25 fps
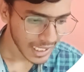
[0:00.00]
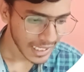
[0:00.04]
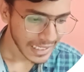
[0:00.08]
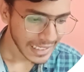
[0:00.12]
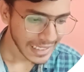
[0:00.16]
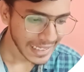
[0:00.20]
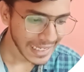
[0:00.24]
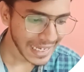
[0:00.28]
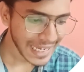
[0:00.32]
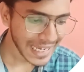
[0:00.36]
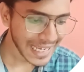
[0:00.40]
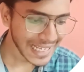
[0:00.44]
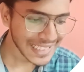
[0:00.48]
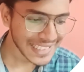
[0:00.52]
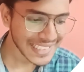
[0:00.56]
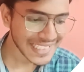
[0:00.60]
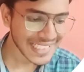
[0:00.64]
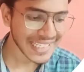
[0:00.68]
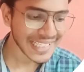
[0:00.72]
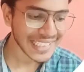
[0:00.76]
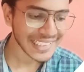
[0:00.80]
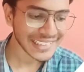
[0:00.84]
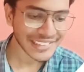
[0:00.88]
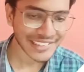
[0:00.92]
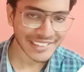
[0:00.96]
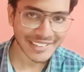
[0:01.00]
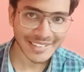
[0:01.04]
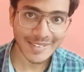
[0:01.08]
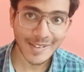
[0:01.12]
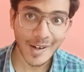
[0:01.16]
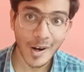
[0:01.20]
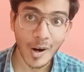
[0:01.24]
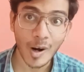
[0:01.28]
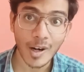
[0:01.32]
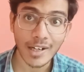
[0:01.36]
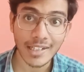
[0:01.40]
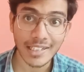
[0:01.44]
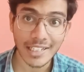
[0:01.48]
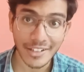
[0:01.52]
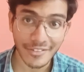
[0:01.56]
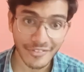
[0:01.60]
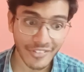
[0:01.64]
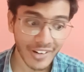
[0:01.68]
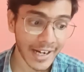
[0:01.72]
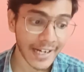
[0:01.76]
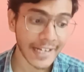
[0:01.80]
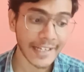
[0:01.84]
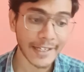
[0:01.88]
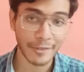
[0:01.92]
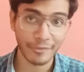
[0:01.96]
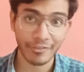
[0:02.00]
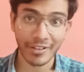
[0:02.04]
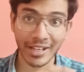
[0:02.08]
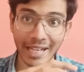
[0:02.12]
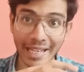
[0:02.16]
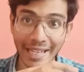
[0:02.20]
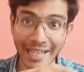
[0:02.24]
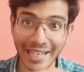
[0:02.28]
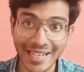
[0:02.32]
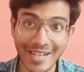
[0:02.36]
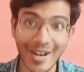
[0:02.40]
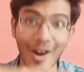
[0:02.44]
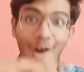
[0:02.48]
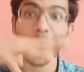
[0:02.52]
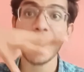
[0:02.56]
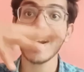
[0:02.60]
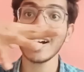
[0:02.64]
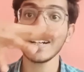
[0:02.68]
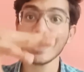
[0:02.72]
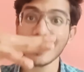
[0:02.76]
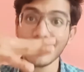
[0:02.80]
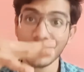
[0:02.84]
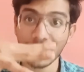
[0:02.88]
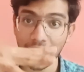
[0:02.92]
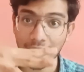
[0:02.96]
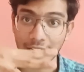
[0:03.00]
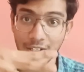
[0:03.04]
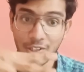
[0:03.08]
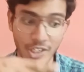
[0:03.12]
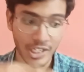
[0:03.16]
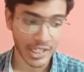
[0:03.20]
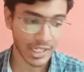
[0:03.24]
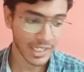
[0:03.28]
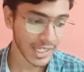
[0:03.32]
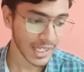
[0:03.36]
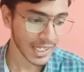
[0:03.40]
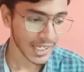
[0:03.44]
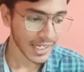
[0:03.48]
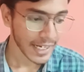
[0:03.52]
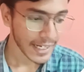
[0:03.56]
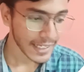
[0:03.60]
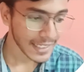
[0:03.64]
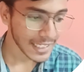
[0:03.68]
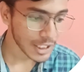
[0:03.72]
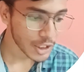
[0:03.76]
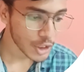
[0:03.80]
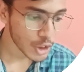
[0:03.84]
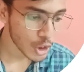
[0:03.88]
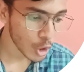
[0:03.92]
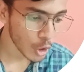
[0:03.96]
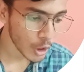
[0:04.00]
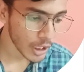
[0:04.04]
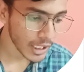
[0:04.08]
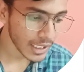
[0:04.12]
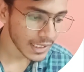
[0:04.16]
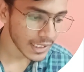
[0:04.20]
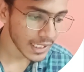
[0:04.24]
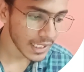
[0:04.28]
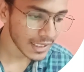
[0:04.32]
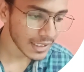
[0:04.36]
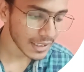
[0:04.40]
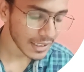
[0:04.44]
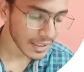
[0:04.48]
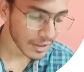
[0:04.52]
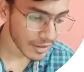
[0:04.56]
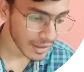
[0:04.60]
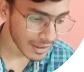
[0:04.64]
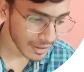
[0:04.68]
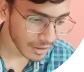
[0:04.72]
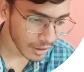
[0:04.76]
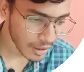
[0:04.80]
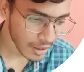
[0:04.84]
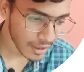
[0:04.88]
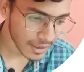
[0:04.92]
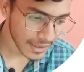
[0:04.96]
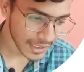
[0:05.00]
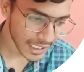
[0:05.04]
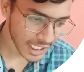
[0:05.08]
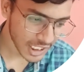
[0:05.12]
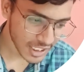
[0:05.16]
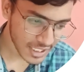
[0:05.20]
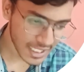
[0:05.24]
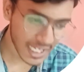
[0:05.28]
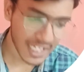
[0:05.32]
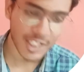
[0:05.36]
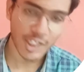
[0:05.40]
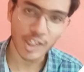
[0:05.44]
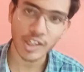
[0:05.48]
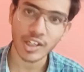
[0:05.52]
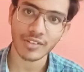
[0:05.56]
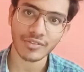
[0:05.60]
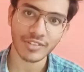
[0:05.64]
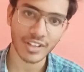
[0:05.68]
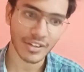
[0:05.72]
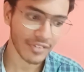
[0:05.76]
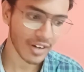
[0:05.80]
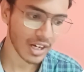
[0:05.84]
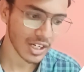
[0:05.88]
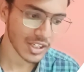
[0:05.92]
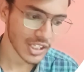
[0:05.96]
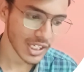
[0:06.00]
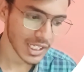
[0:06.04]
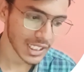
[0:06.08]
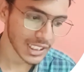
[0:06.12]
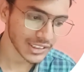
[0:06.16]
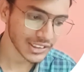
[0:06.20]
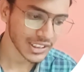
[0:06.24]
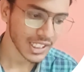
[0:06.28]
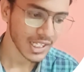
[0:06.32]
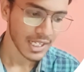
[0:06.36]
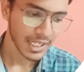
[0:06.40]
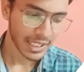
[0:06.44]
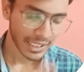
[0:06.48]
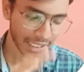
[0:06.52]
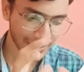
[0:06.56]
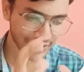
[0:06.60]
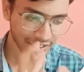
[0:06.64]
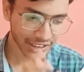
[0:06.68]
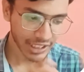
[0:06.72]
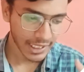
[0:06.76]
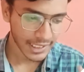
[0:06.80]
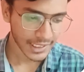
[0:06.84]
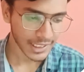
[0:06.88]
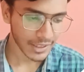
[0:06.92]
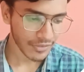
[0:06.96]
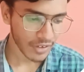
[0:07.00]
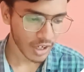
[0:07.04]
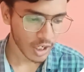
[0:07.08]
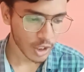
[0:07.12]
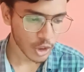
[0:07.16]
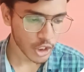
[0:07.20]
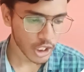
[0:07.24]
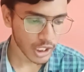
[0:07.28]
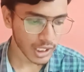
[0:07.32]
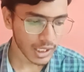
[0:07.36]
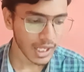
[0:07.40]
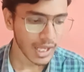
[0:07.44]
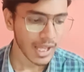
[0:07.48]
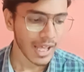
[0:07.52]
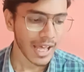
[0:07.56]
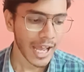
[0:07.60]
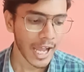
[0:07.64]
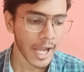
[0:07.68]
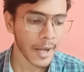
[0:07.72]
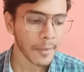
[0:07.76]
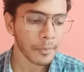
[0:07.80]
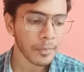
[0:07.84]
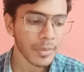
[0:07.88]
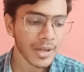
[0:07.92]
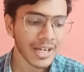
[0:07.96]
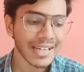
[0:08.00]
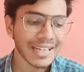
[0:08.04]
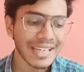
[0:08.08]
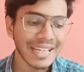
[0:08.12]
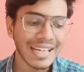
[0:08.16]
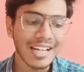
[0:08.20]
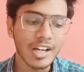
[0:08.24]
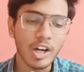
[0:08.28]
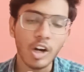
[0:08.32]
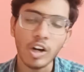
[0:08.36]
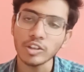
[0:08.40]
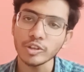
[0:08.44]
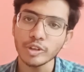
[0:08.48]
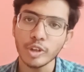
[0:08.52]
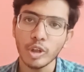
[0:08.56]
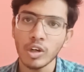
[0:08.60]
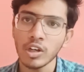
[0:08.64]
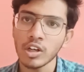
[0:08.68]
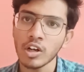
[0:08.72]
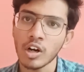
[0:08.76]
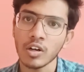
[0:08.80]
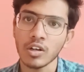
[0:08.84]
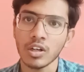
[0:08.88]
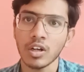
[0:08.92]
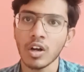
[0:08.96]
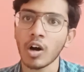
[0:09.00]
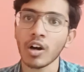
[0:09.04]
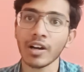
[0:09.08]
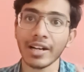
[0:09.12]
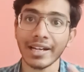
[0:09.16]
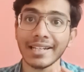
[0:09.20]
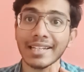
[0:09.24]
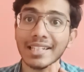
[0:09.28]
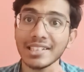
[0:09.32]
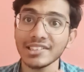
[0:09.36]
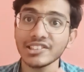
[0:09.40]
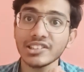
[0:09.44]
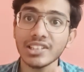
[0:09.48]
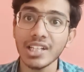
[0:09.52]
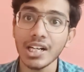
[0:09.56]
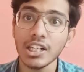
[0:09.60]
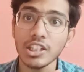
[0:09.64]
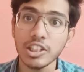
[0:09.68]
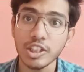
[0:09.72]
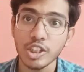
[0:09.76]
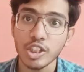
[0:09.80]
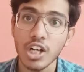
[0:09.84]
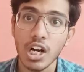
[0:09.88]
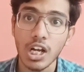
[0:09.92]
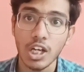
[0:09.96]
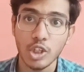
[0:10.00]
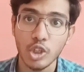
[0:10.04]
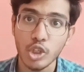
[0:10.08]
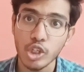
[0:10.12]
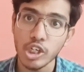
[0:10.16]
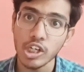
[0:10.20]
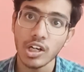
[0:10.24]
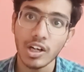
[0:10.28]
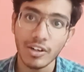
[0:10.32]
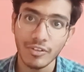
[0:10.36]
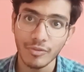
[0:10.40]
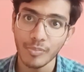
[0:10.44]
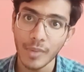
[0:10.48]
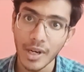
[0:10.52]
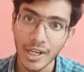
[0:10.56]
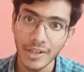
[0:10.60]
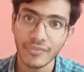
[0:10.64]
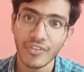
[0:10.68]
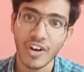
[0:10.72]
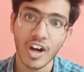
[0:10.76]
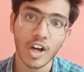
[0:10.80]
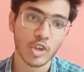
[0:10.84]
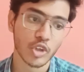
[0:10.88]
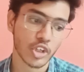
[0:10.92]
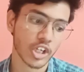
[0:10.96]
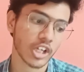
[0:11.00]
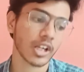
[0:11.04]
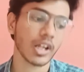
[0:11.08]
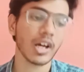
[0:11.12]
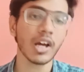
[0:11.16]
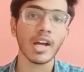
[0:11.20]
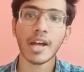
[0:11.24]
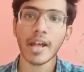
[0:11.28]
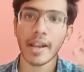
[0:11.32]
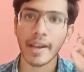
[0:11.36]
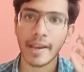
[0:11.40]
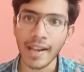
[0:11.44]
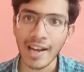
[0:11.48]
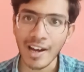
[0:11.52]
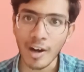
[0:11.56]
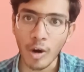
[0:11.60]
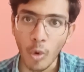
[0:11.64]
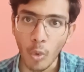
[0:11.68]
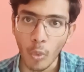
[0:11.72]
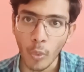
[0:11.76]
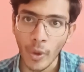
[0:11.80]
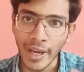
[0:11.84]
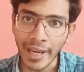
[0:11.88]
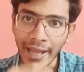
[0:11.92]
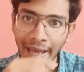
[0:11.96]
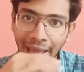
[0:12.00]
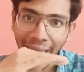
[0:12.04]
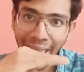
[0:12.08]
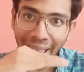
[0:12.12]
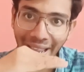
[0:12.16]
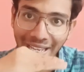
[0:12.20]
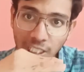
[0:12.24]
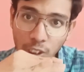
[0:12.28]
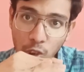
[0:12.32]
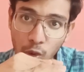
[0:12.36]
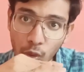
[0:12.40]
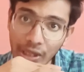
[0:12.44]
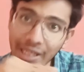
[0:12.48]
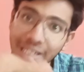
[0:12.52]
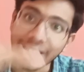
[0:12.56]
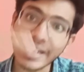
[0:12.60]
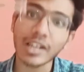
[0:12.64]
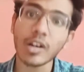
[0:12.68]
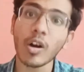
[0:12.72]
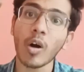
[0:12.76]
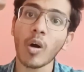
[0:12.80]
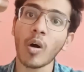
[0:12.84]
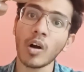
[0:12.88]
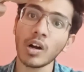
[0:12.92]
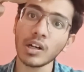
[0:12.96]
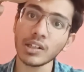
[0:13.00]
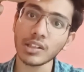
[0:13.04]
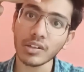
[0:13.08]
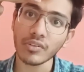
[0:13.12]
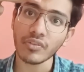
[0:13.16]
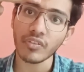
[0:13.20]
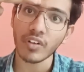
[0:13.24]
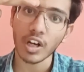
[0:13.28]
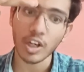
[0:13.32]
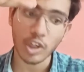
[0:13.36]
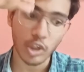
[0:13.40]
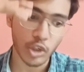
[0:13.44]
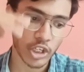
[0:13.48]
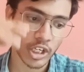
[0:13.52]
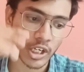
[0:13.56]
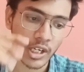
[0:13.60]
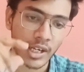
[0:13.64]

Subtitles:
age is not defined. When I call the function, it is showing that the structure of the function is inside the function I am printing console.log. It is the structure of my function. Now when I actually call the function,